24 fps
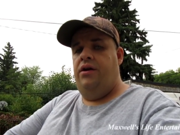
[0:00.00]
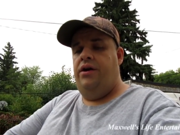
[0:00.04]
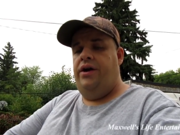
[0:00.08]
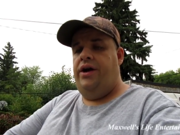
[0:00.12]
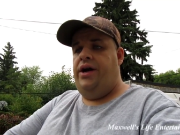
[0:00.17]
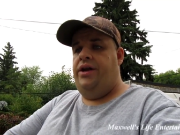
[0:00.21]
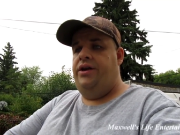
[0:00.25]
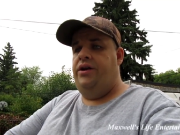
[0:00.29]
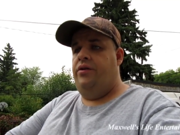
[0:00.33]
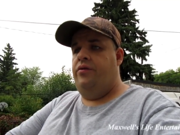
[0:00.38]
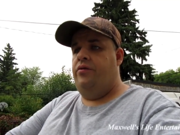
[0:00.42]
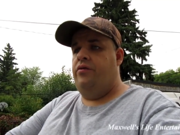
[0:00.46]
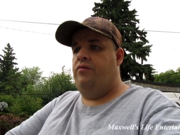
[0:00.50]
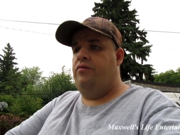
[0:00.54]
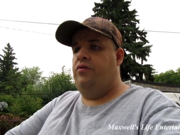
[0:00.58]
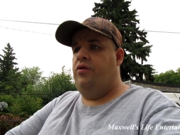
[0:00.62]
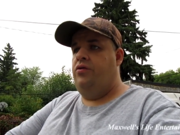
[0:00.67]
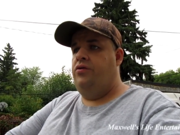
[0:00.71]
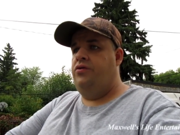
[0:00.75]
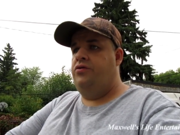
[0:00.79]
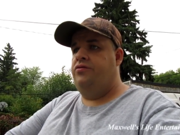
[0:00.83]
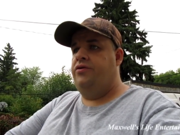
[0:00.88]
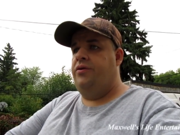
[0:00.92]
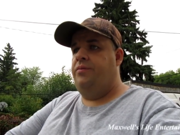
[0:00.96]
another
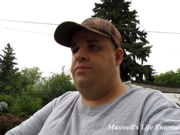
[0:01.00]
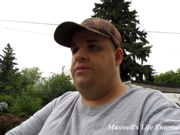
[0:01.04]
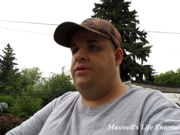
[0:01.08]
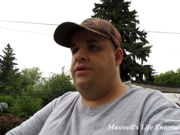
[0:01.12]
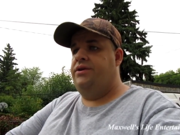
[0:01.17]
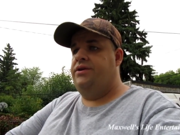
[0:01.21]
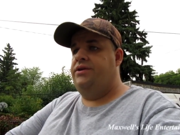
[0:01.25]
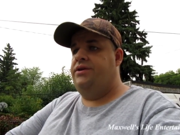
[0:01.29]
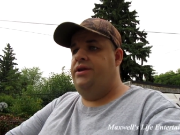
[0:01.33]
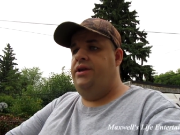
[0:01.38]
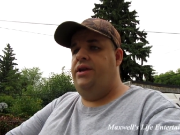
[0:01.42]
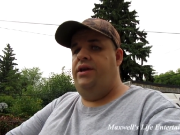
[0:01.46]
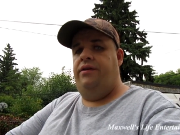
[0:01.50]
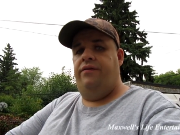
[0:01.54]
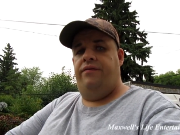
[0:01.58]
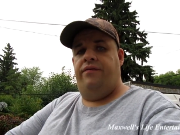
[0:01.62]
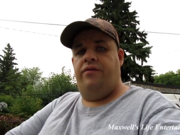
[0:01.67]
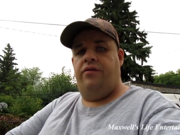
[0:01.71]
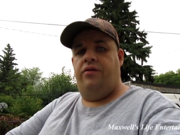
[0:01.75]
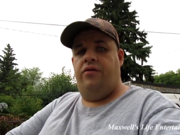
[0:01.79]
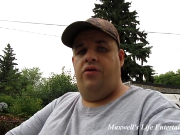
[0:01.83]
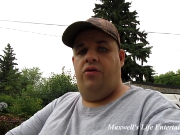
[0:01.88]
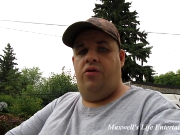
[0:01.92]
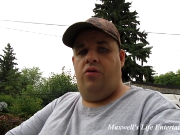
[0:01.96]
road trip to the city
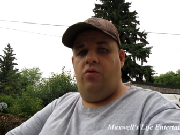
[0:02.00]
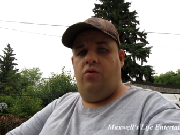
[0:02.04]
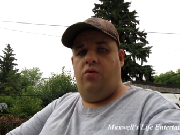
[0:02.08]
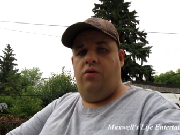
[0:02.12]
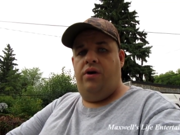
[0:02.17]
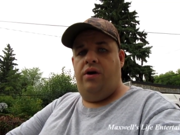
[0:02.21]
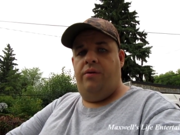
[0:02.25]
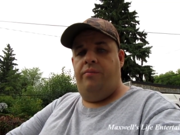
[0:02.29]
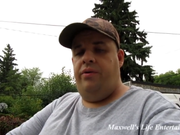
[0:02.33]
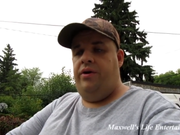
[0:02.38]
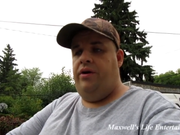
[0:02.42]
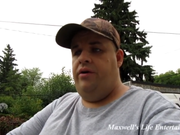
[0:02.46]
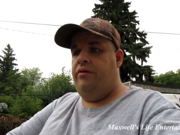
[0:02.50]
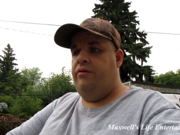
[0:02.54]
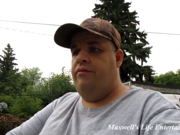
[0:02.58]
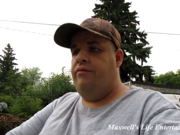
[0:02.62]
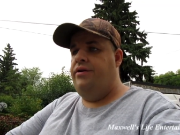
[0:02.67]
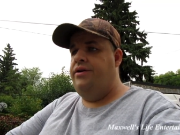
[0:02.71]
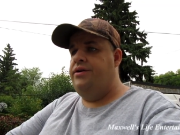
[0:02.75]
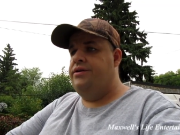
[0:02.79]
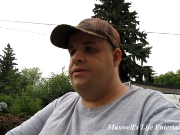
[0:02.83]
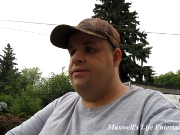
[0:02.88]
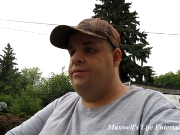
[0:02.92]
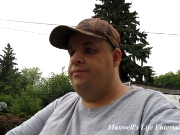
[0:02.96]
for no apparent
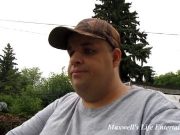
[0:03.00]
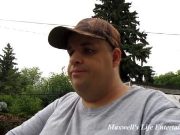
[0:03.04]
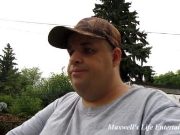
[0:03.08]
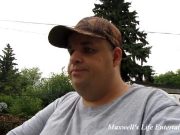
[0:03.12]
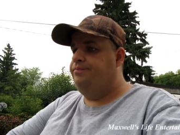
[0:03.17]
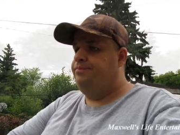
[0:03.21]
reason.